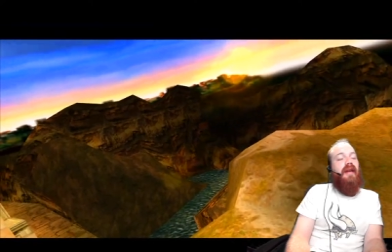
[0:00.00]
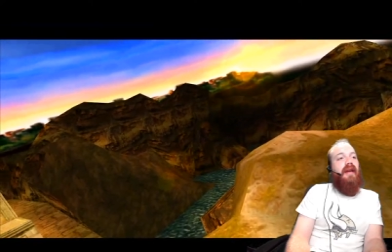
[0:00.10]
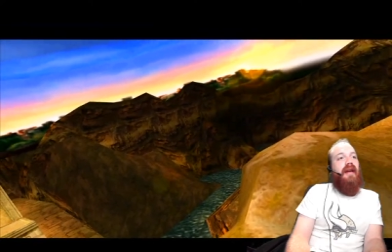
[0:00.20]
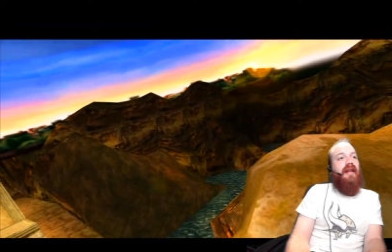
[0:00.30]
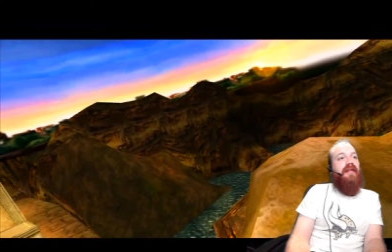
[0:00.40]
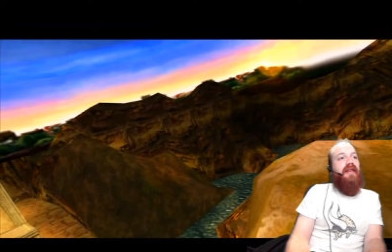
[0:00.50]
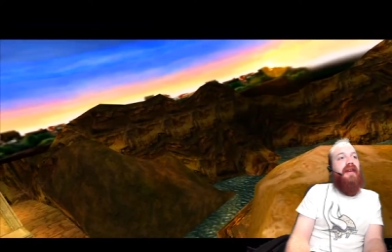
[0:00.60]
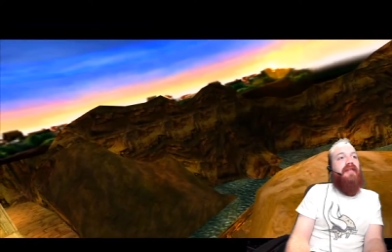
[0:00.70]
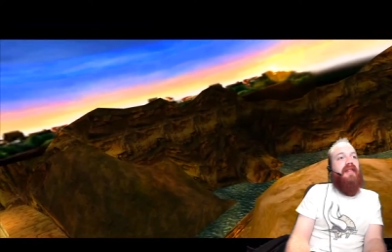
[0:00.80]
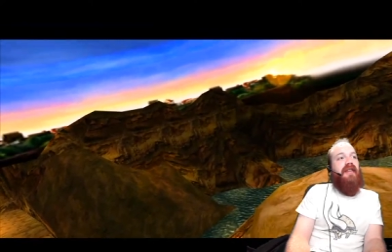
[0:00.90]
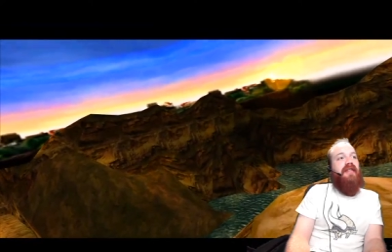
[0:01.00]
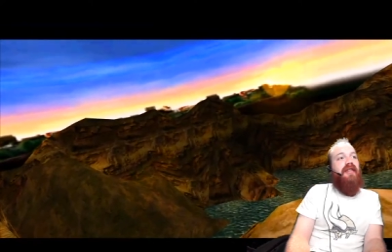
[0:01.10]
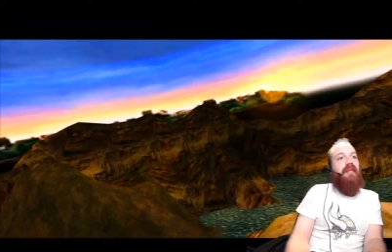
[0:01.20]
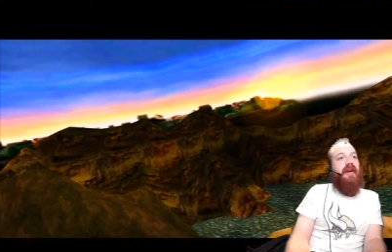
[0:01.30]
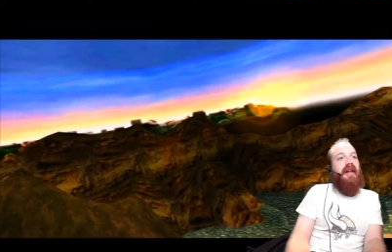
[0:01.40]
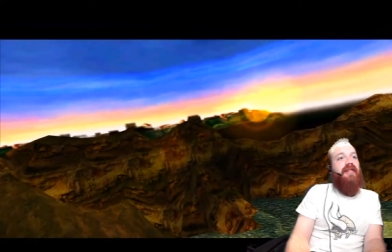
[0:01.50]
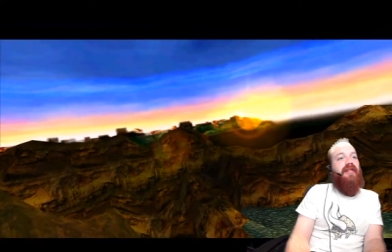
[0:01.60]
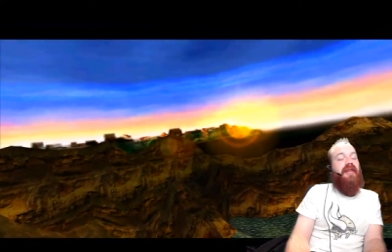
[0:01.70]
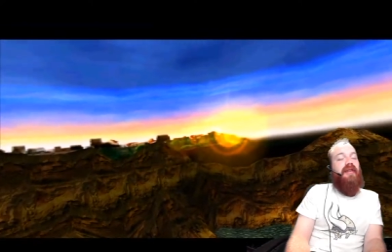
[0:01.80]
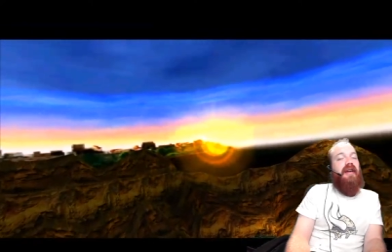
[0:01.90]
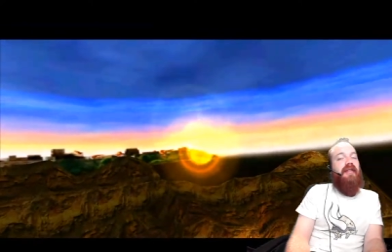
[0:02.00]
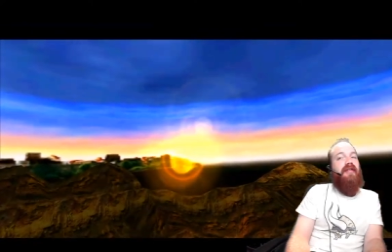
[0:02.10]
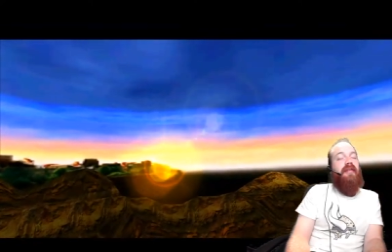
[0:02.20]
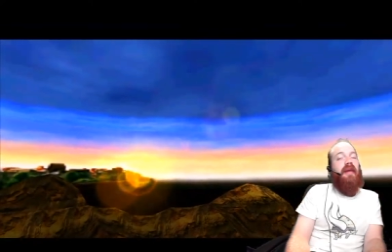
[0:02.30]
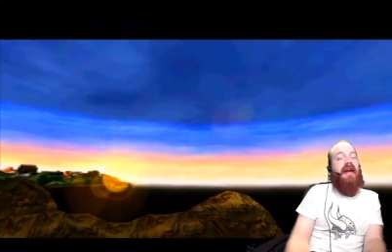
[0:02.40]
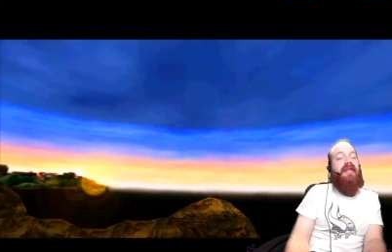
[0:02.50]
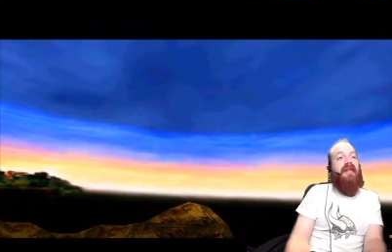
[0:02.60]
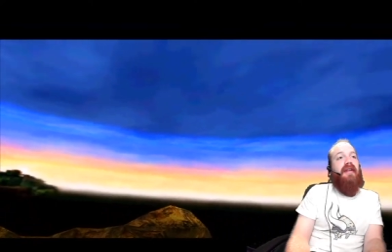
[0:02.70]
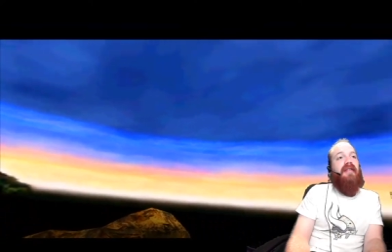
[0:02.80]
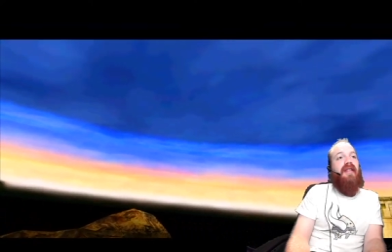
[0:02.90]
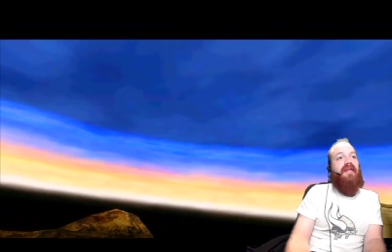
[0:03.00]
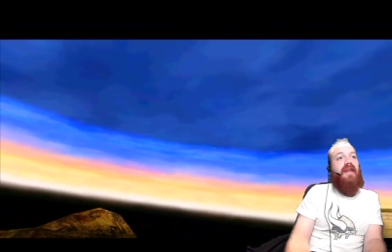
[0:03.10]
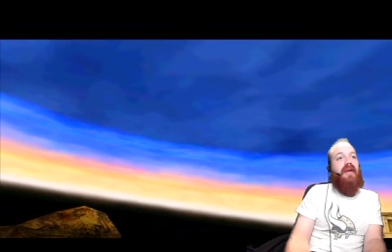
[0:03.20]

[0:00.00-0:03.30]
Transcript: And there's actually two paths you can take. There's a path that leads to the Pharaoh's